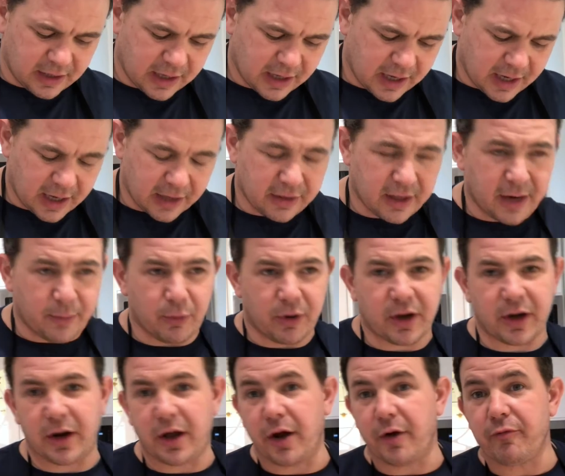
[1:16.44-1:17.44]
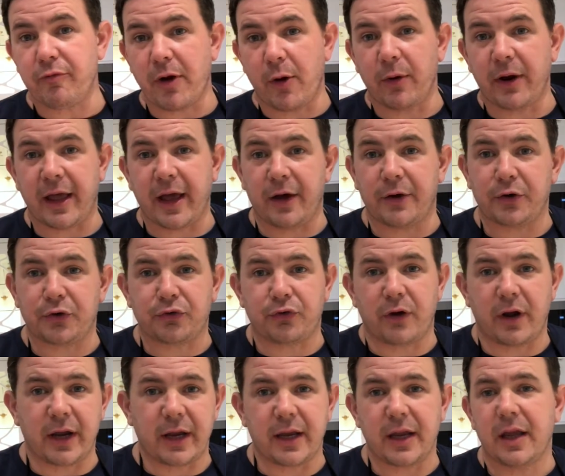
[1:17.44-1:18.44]
And then we're going to roll it out of the
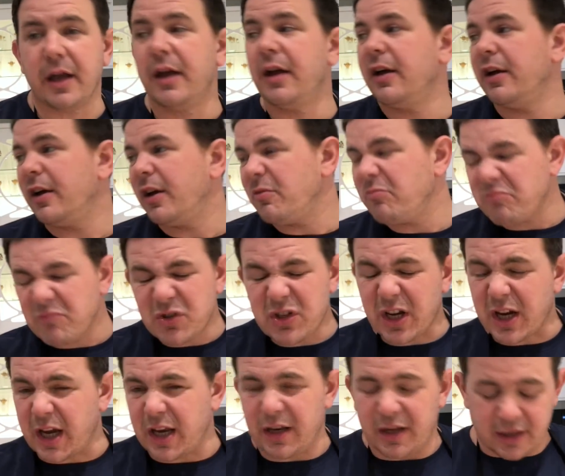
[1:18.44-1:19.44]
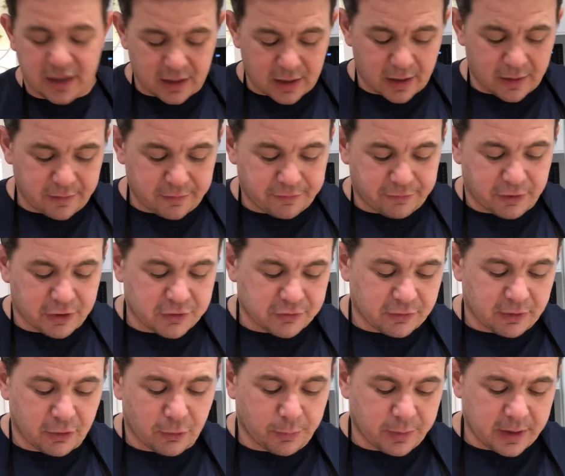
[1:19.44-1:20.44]
tray, chuck it in the fridge for a
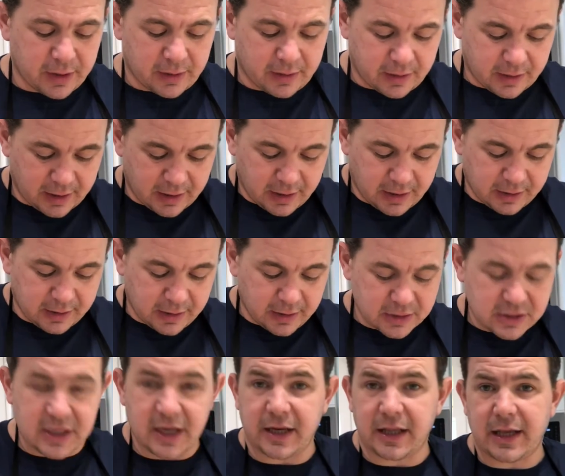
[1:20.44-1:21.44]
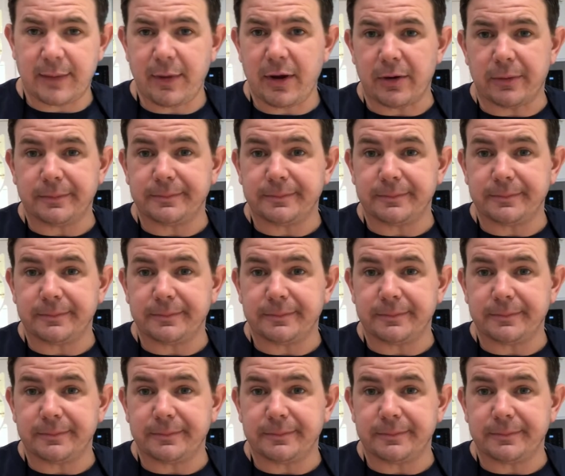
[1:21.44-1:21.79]
little bit and see how they come out.